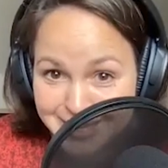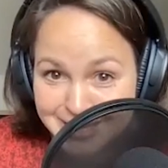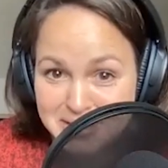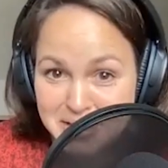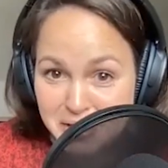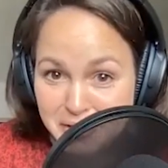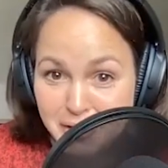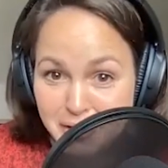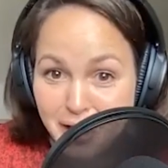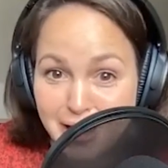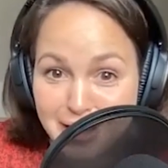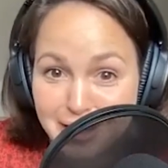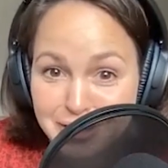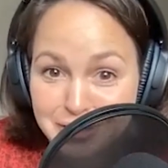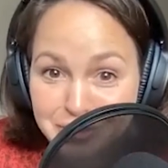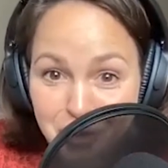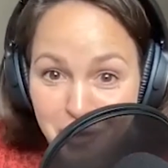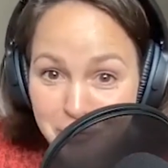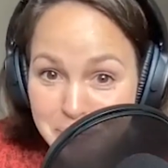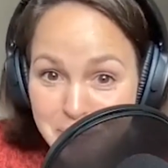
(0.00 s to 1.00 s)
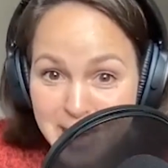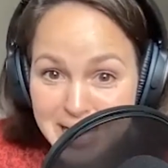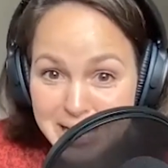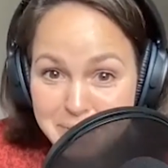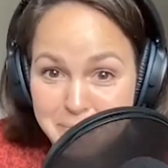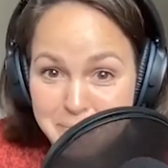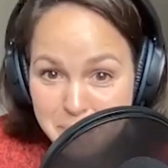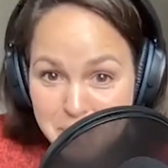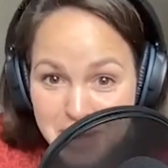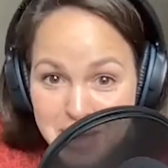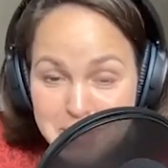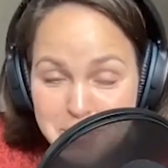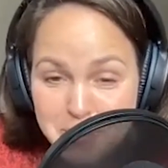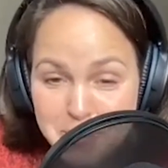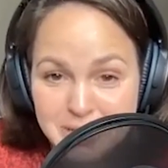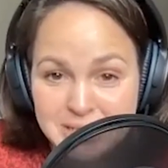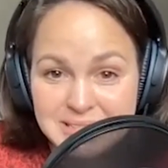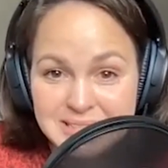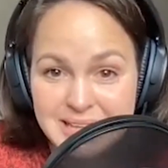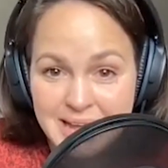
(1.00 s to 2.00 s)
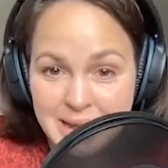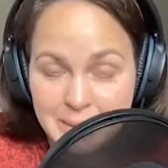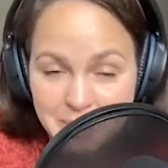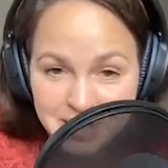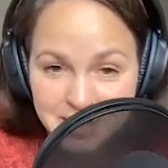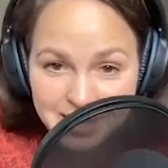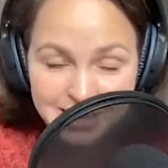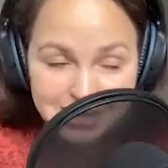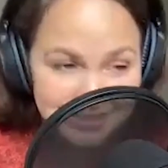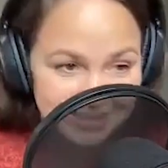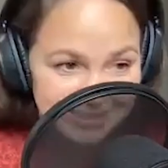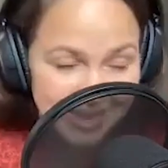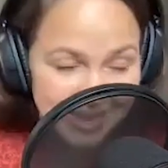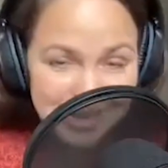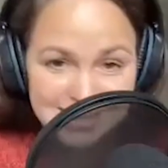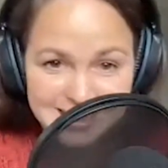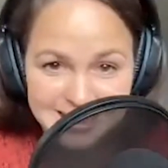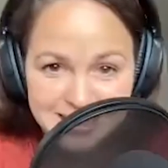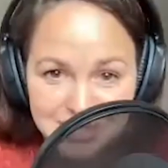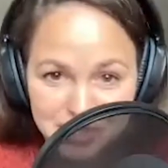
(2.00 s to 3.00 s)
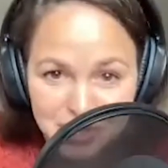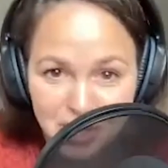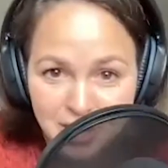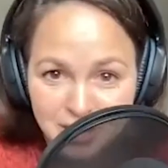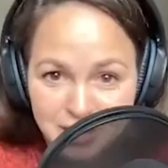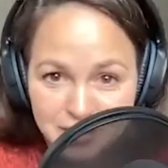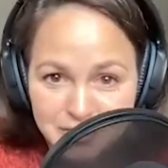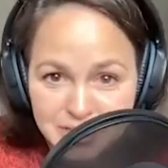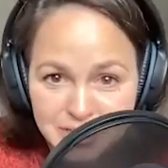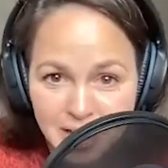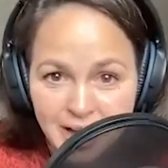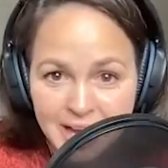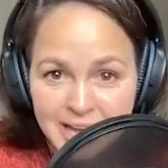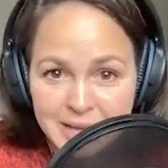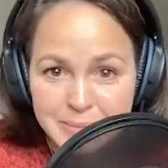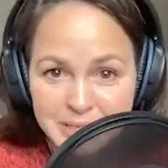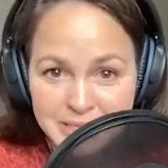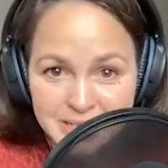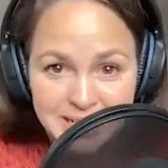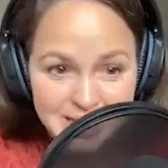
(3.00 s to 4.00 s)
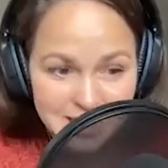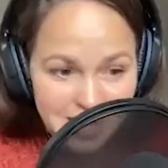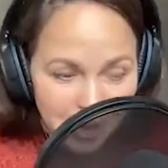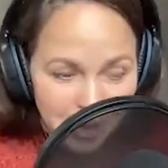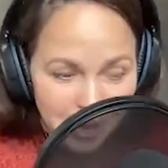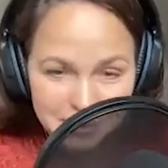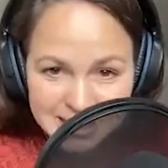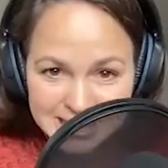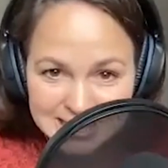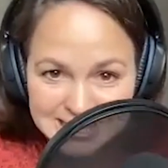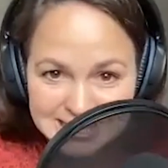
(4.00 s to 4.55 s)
You know, not many people can say, I'm going to take this chunk of time and I'm going to